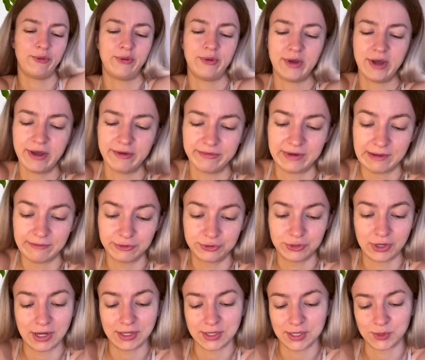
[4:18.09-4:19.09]
I've never
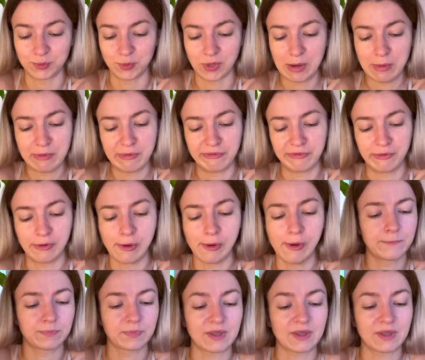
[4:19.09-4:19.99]
tried this brand before.